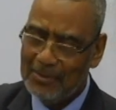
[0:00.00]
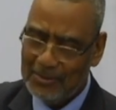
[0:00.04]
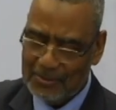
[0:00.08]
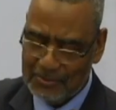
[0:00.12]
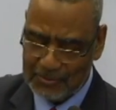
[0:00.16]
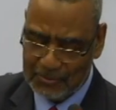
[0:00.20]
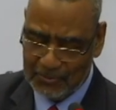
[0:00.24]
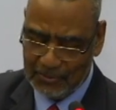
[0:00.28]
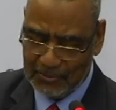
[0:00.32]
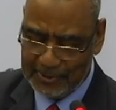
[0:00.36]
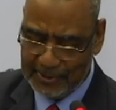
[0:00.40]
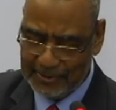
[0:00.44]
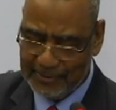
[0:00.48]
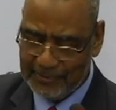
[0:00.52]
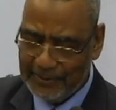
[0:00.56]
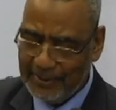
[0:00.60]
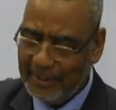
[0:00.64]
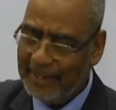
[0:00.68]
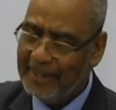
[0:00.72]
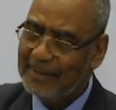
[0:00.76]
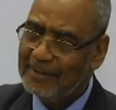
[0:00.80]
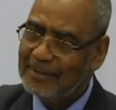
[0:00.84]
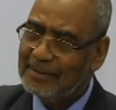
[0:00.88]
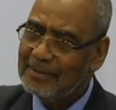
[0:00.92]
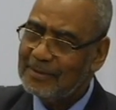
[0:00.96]
So in the
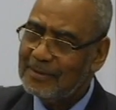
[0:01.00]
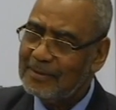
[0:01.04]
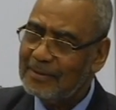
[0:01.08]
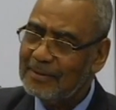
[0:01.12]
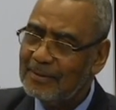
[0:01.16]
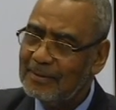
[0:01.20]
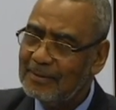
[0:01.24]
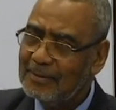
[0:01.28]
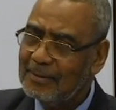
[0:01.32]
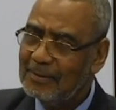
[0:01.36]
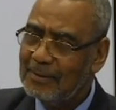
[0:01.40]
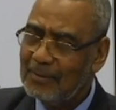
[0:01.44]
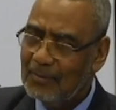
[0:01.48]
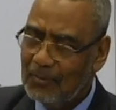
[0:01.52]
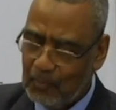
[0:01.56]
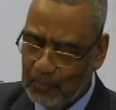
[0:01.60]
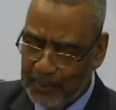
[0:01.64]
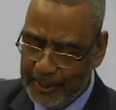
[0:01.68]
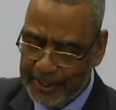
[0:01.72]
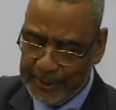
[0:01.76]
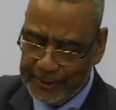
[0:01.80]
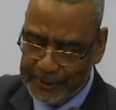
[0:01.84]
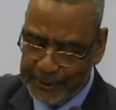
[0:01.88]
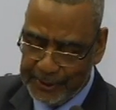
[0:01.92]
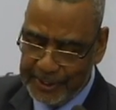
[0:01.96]
end,
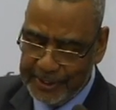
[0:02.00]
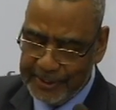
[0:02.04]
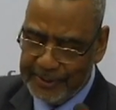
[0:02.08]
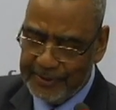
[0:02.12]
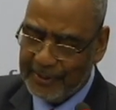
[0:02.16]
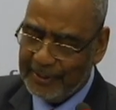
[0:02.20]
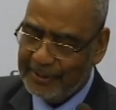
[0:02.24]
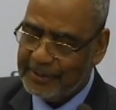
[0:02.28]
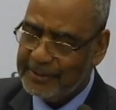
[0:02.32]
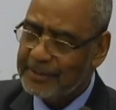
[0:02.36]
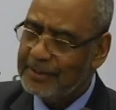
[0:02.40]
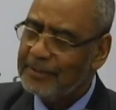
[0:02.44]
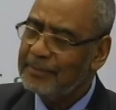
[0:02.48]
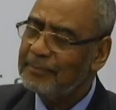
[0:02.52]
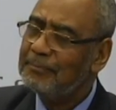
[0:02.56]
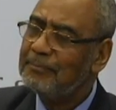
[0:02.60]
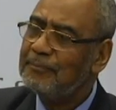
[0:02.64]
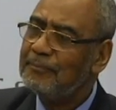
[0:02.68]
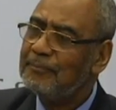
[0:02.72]
we agreed that